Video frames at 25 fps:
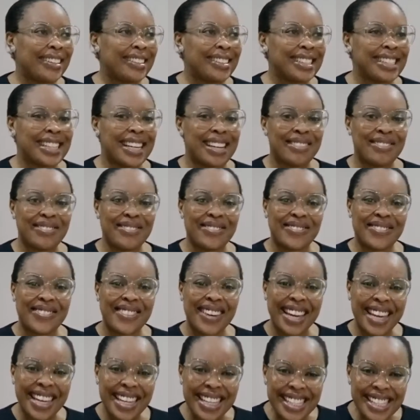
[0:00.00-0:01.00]
it was
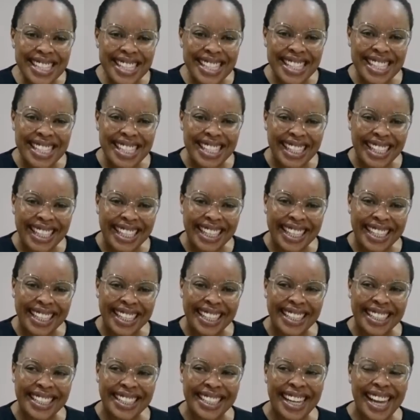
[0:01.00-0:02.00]

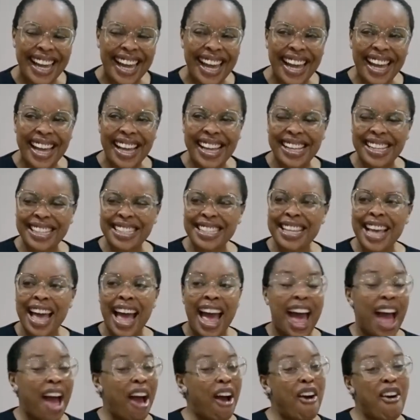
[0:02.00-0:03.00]
amazing. Yes.
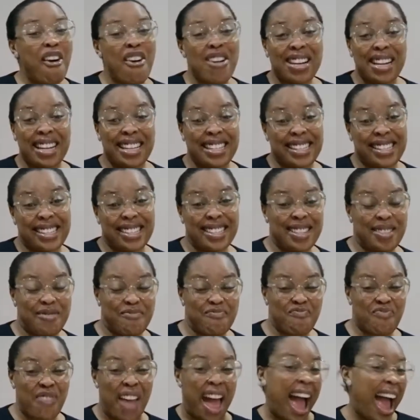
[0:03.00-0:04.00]
Honestly,
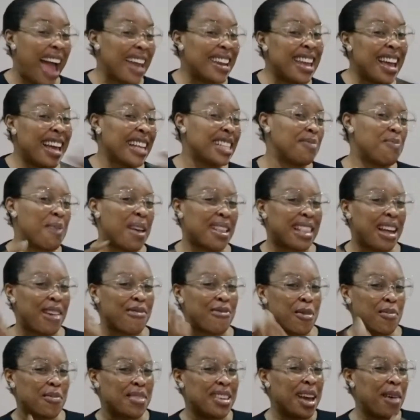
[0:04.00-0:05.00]
I didn't expect
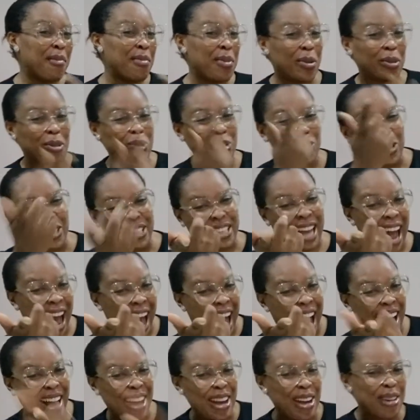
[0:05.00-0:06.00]
that from Iyabojo, Sha,
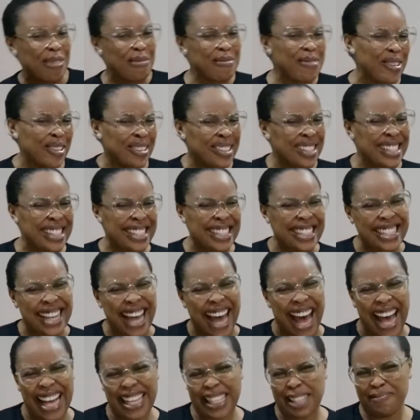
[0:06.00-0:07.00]
but
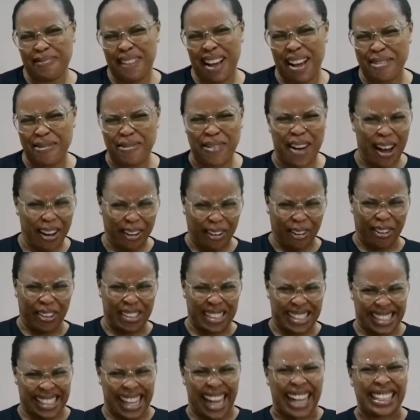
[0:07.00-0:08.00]
as far as fan
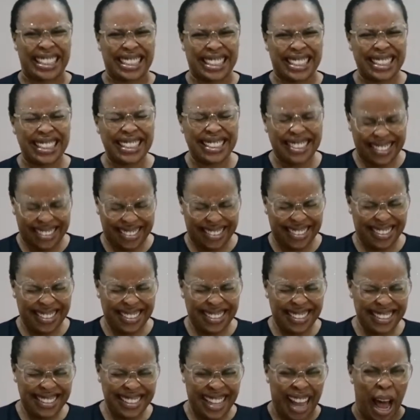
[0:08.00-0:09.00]
concerned,
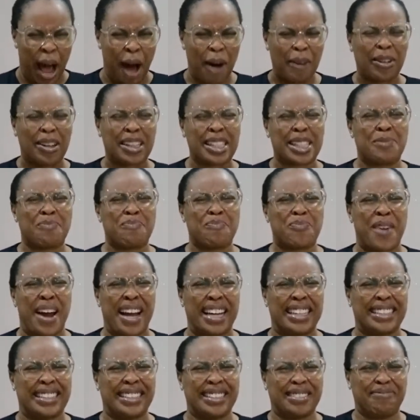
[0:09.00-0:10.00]
I was
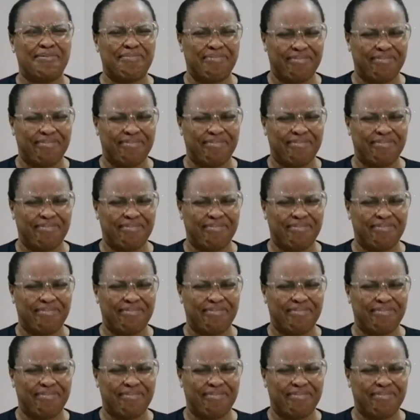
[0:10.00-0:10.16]
pride